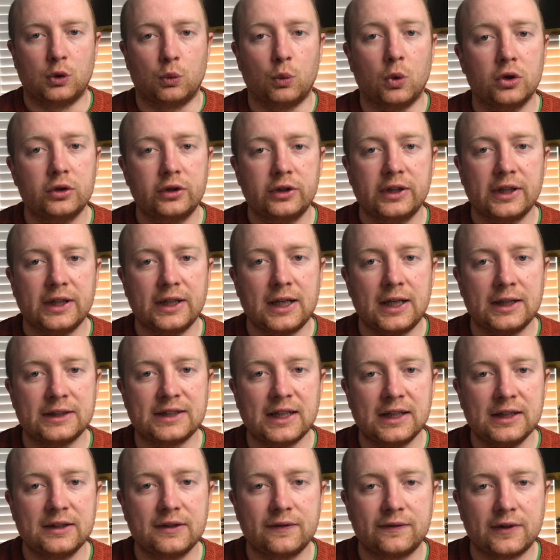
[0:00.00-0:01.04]
One can
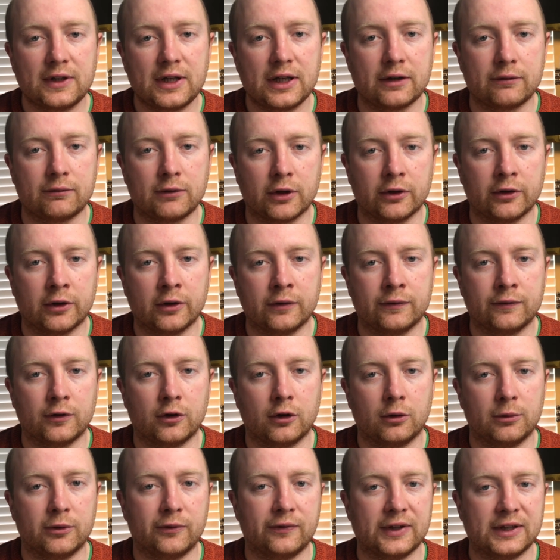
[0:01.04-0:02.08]
identify the rondo
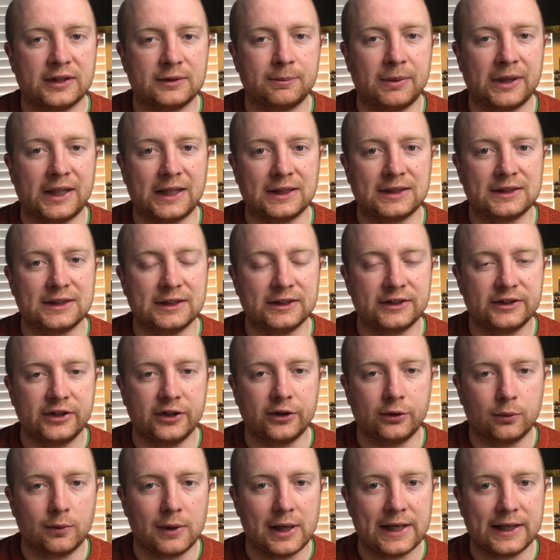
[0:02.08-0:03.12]
form of this piece in
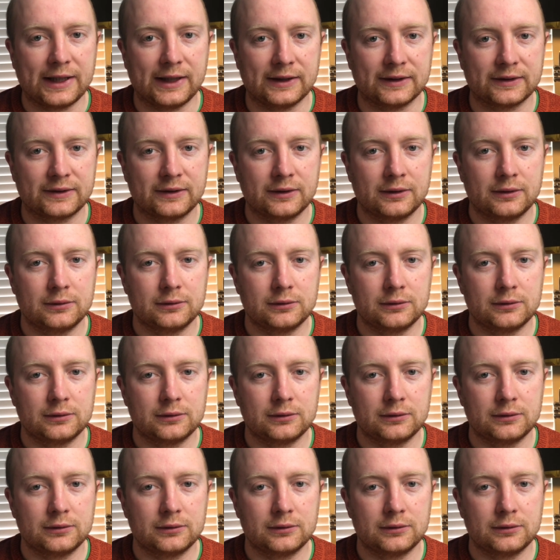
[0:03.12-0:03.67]
two ways.